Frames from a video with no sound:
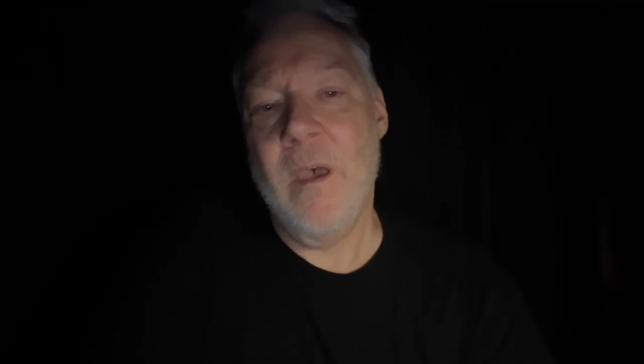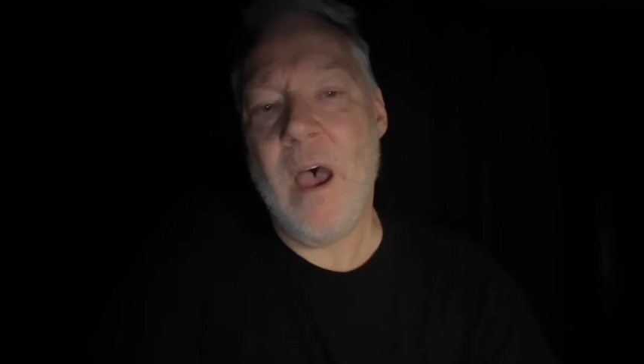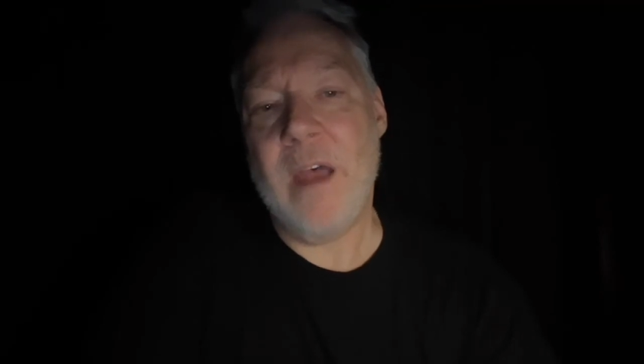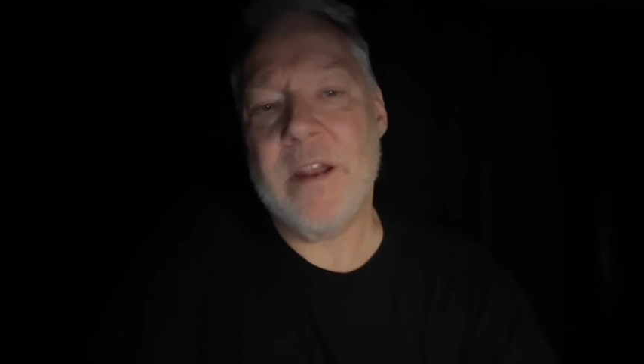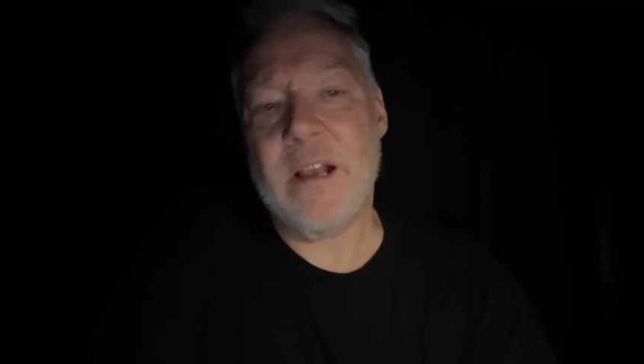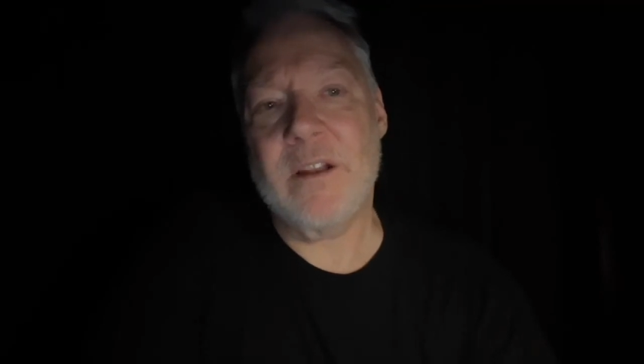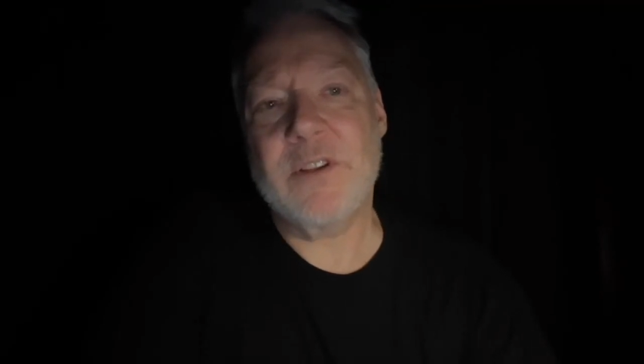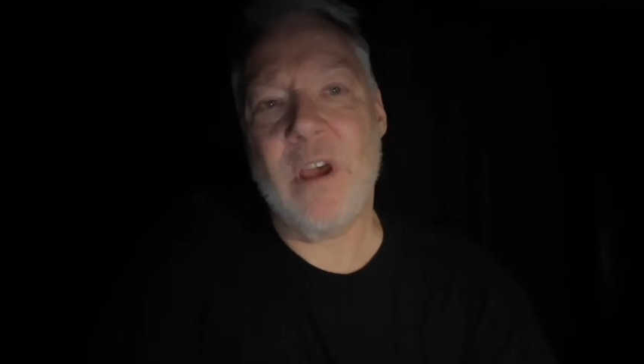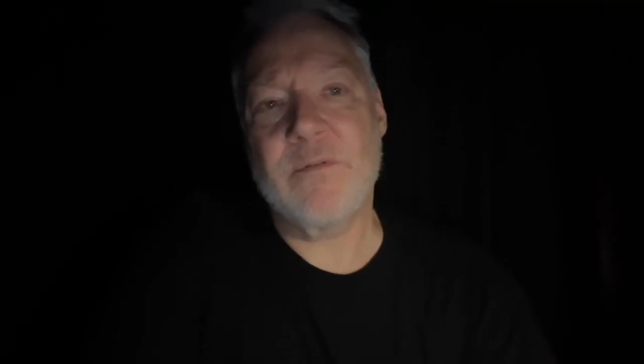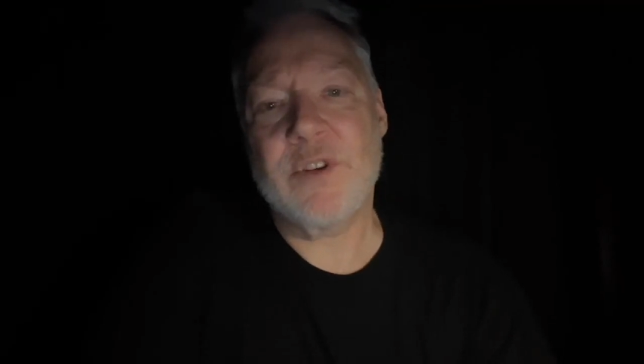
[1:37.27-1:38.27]
A necklace
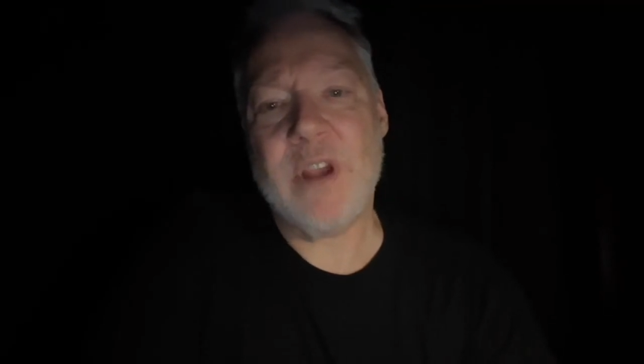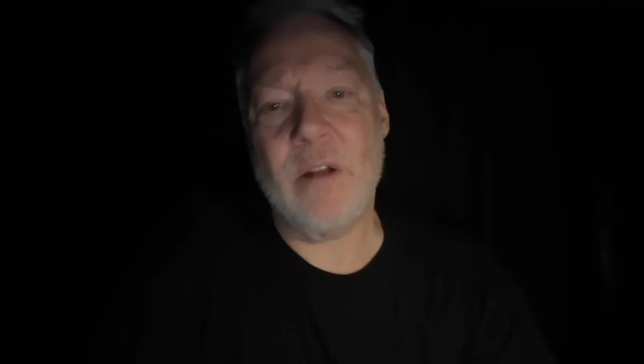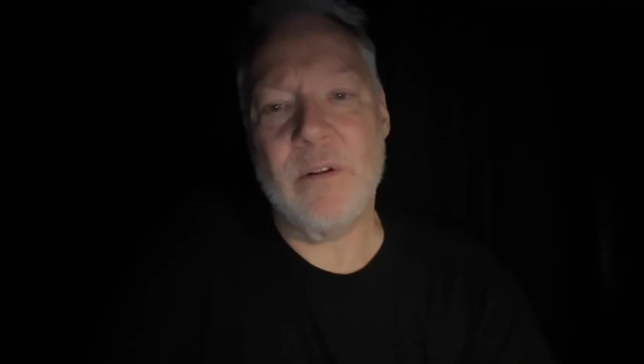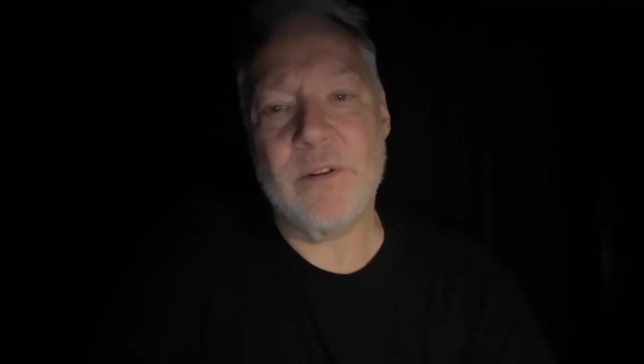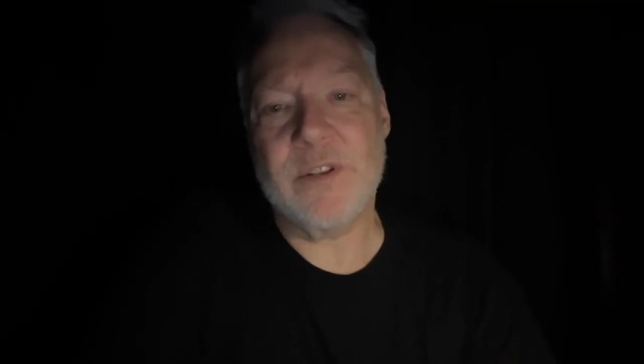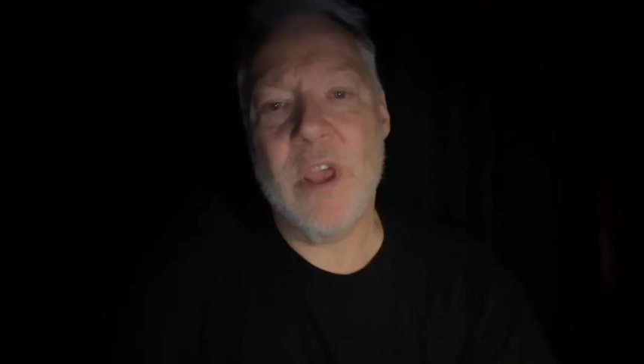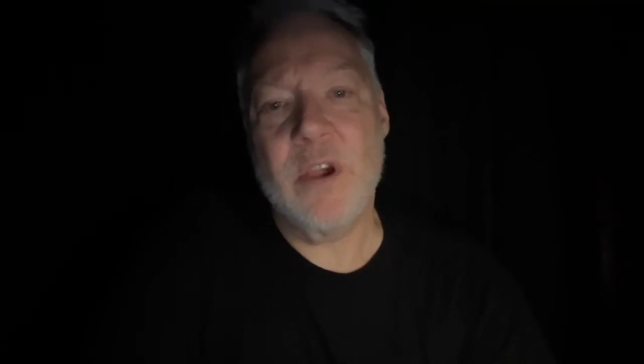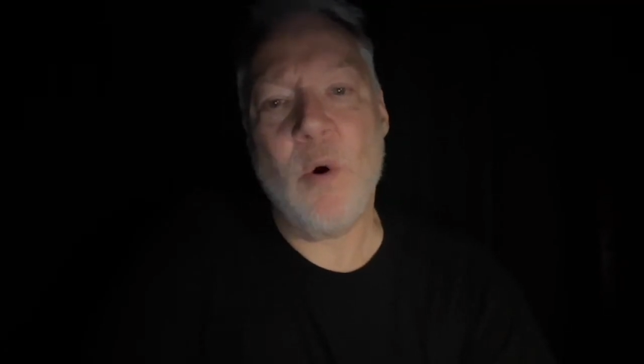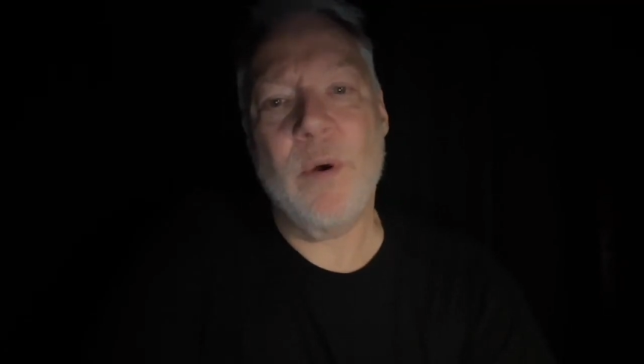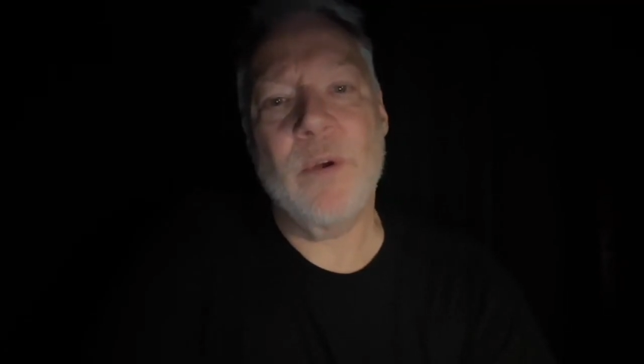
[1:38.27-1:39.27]
of shells
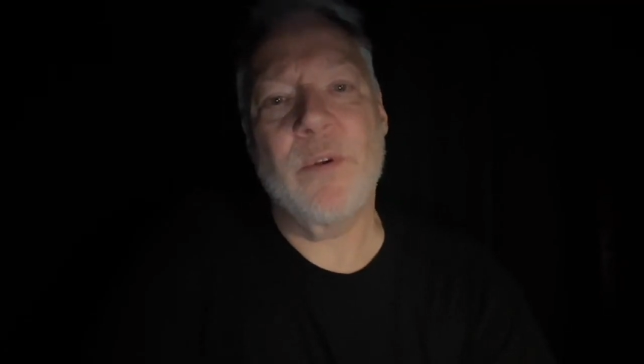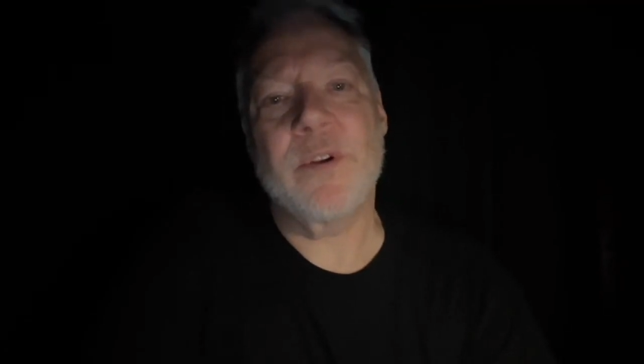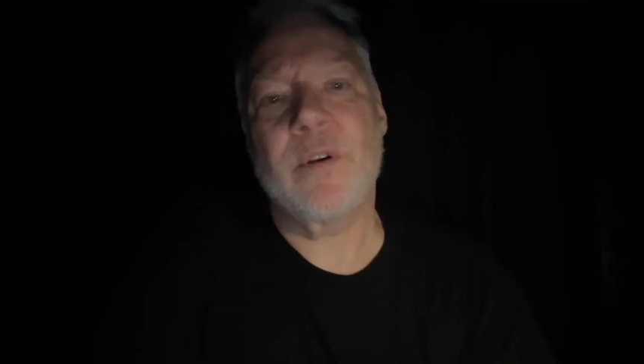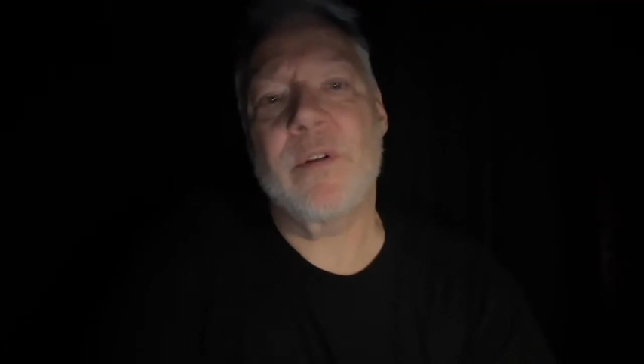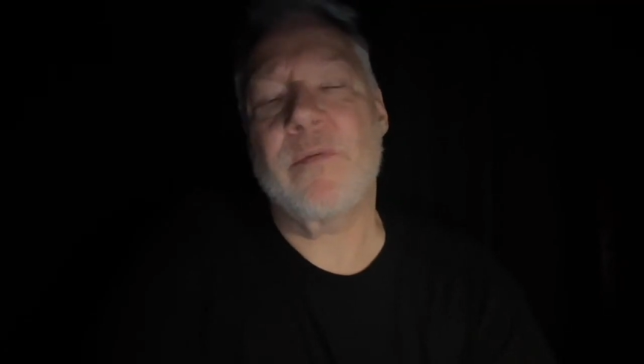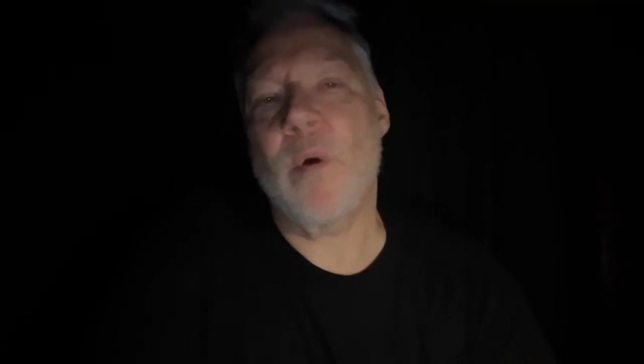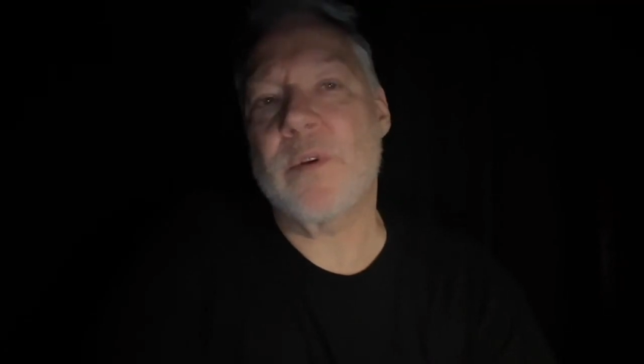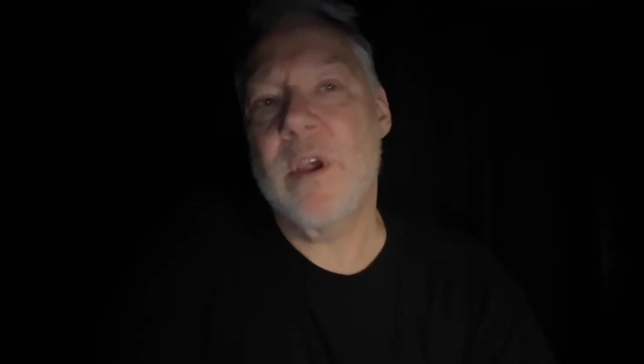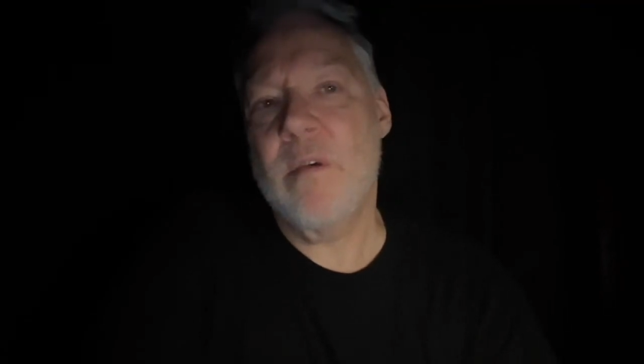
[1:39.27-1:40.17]
coiled her throat,